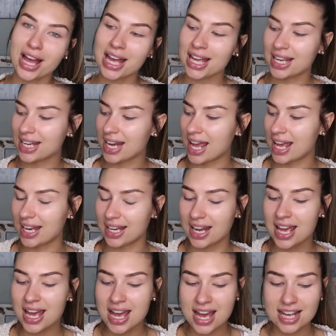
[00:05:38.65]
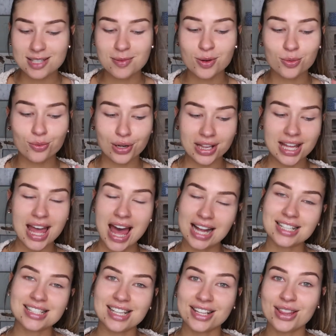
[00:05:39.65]
And it's been really
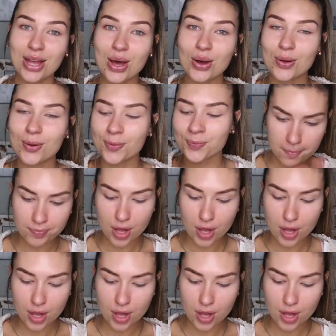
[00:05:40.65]
hectic though.